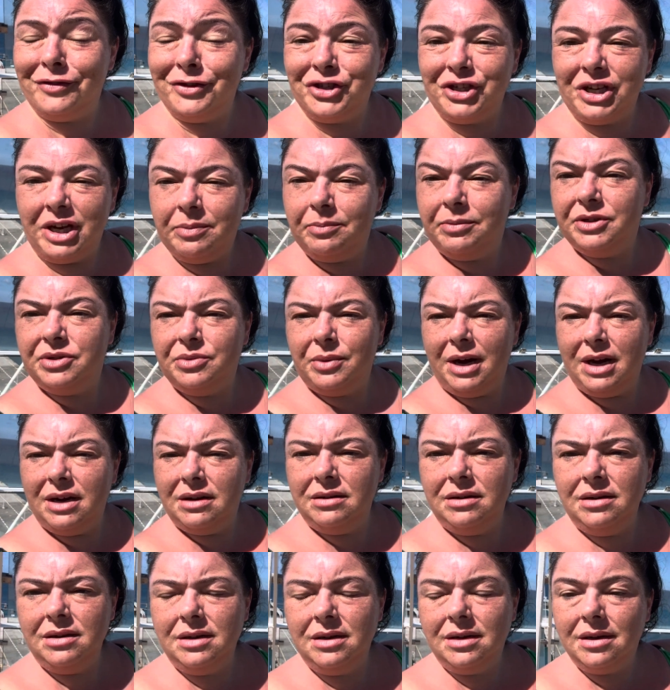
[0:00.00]
ship as
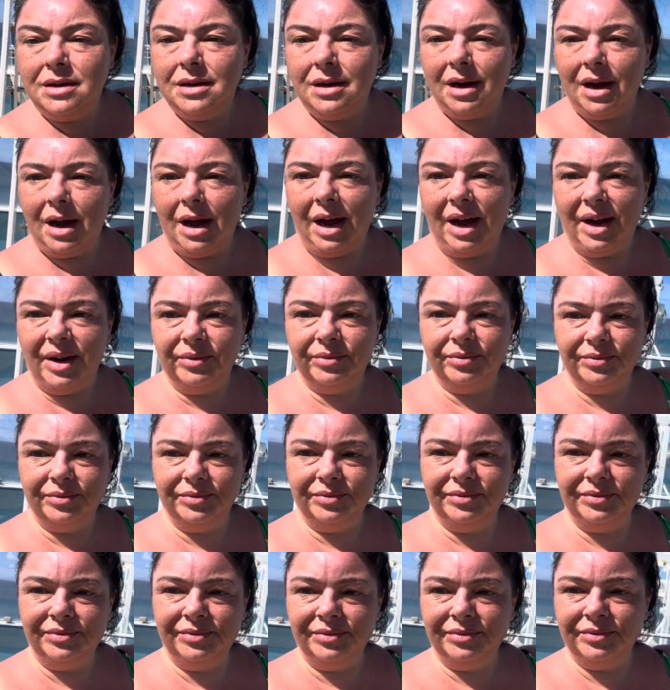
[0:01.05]
well.
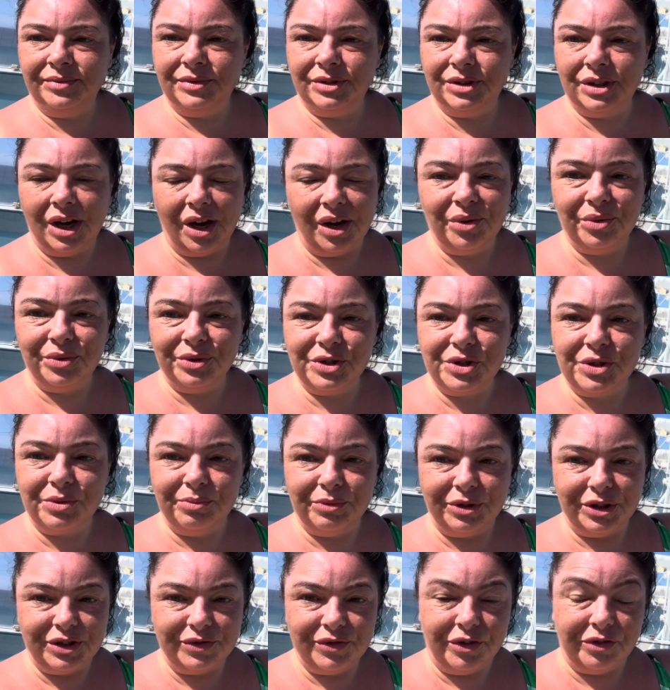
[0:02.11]
So there's some
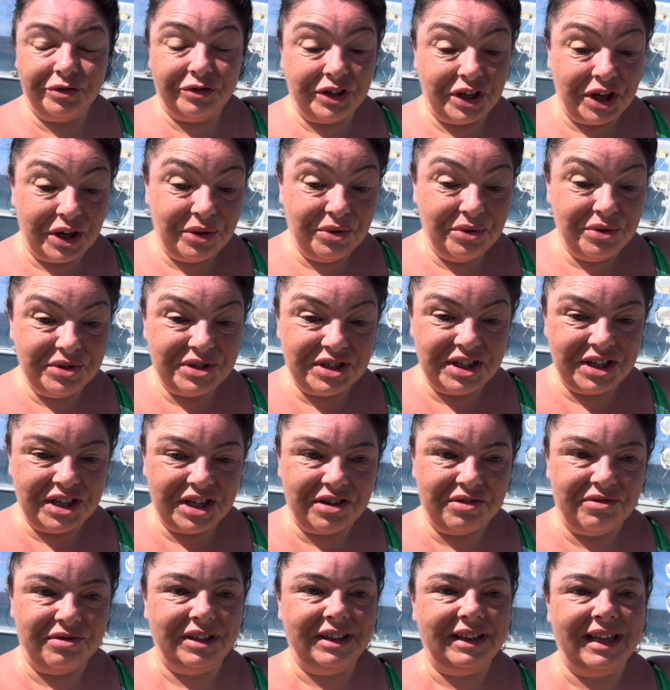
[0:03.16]
beautiful views that you
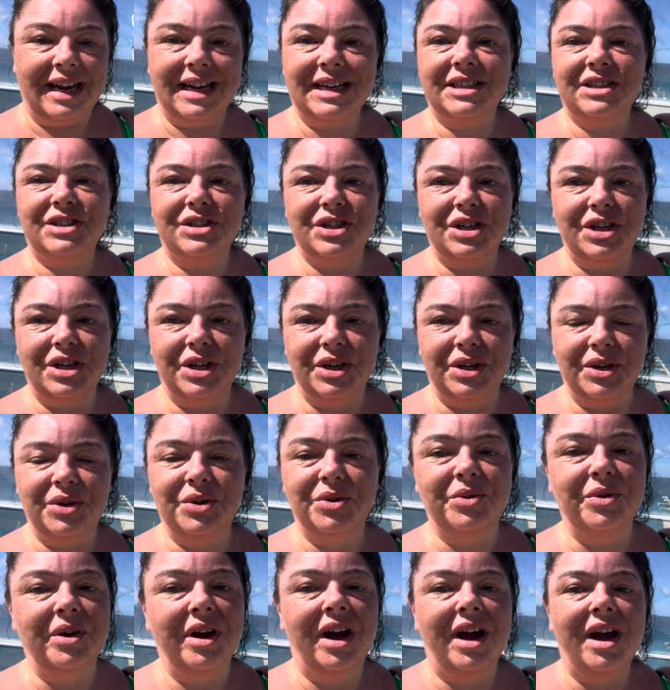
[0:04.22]
can relax
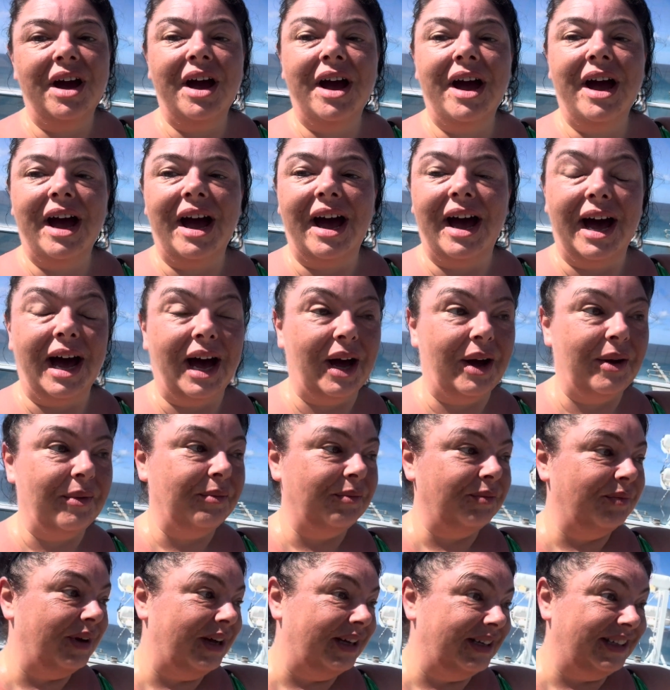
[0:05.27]
to,
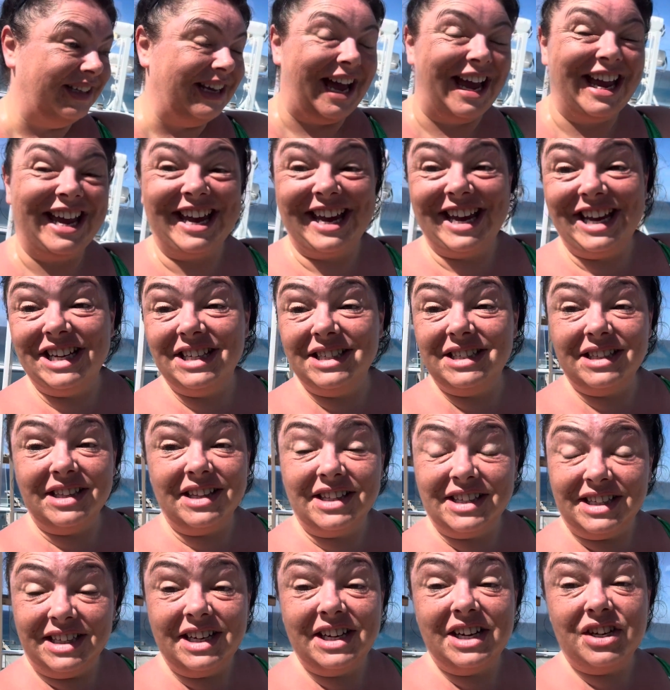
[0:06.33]
and yeah,
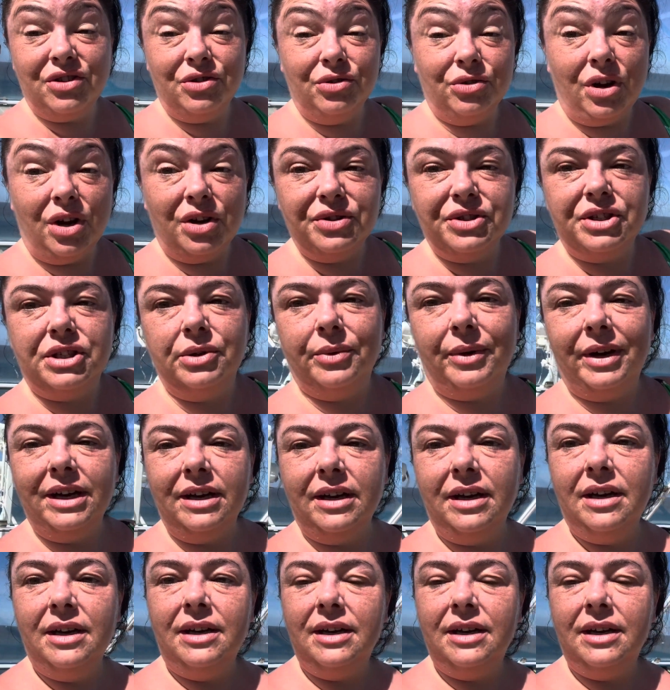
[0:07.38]
there's an additional cost to it.